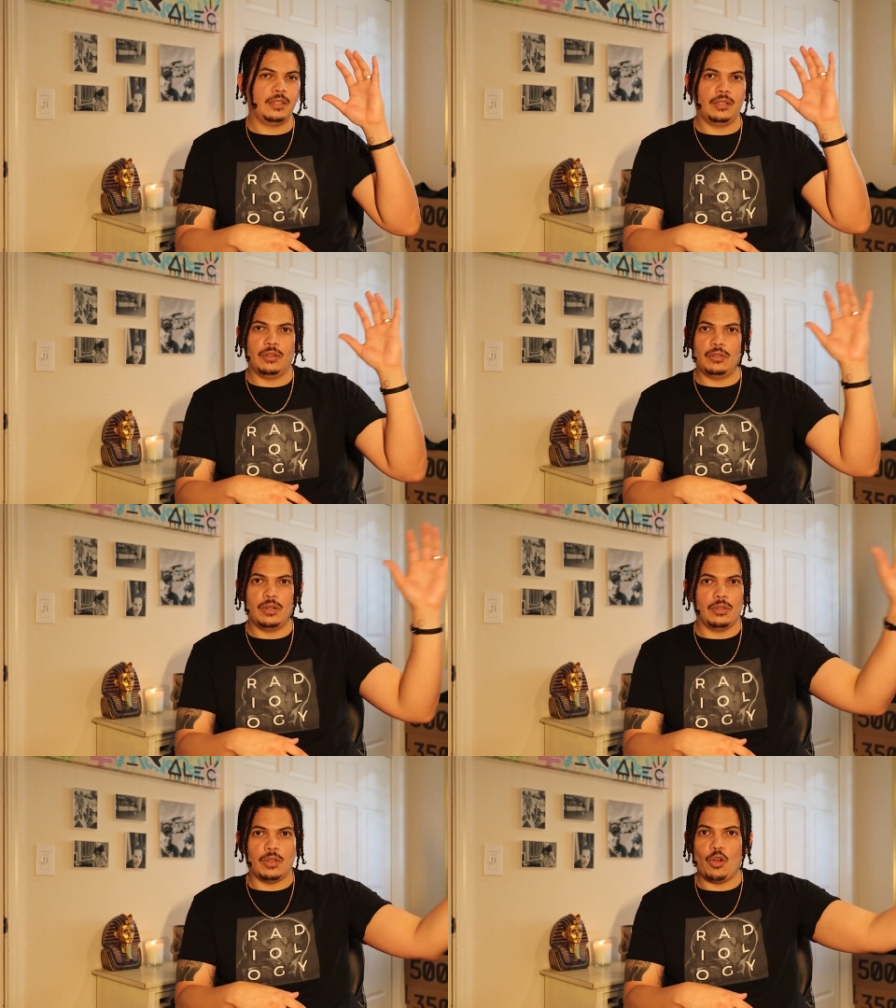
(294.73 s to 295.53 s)
you
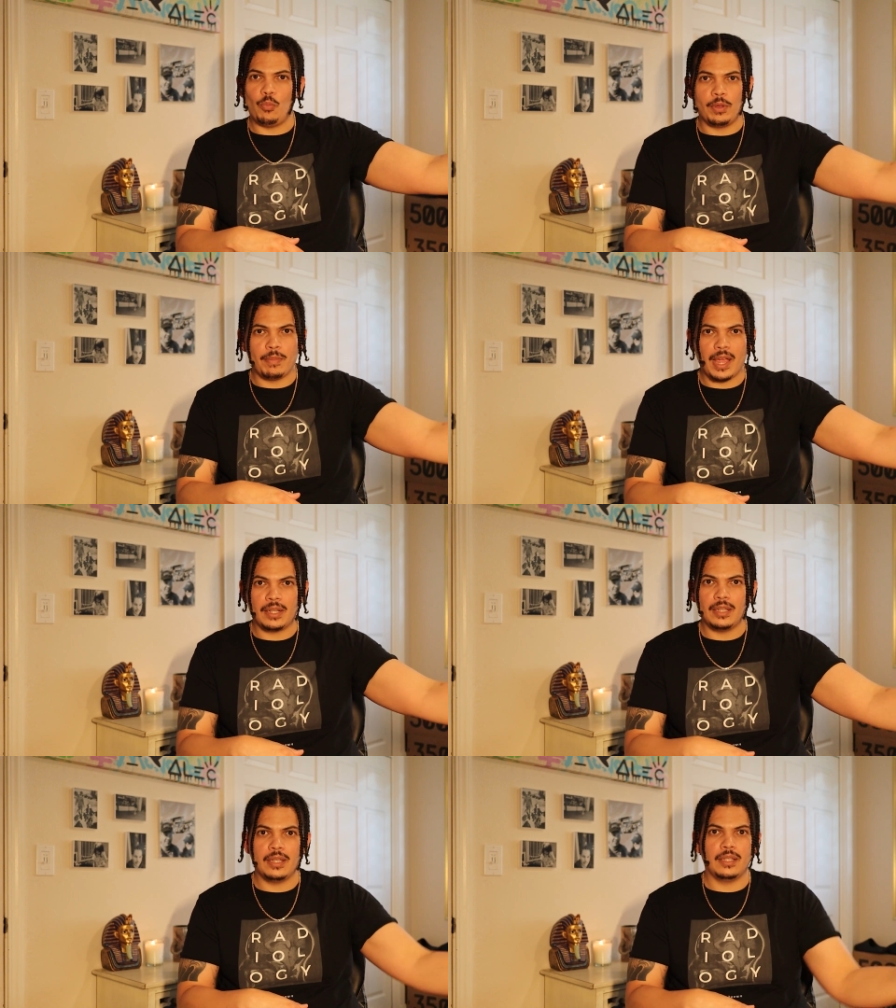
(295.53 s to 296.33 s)
know, the open
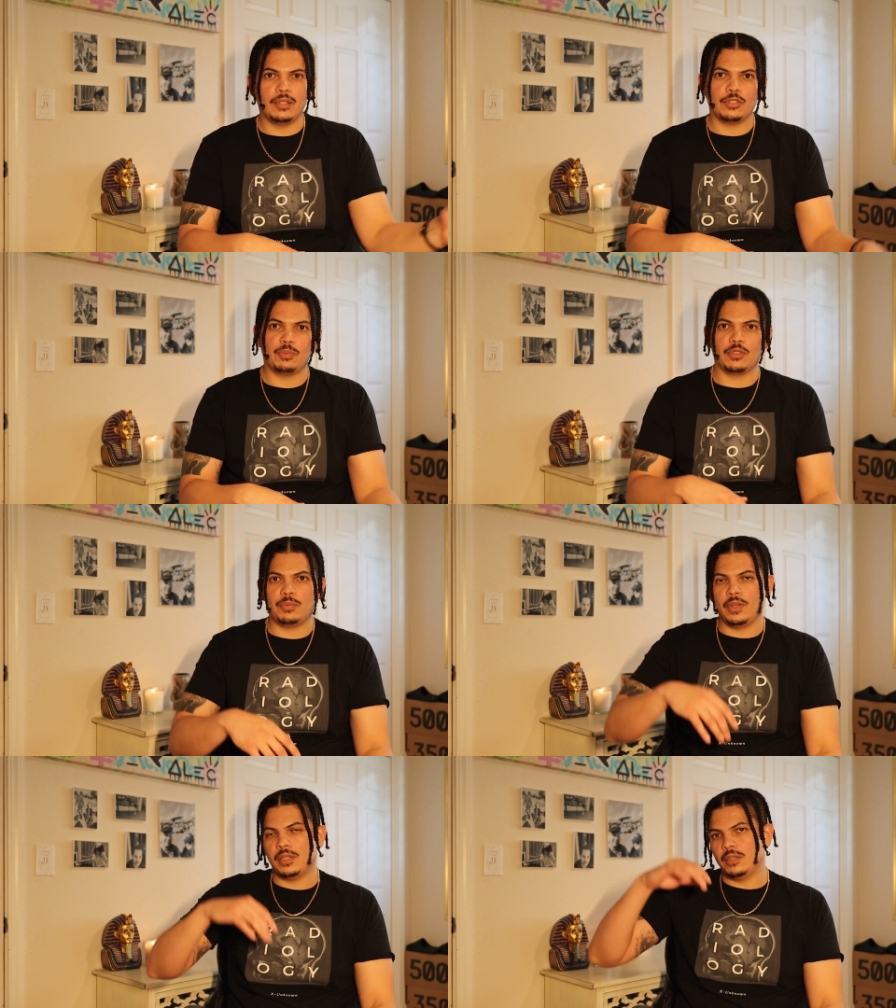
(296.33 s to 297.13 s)
magnet. They were supposed to be on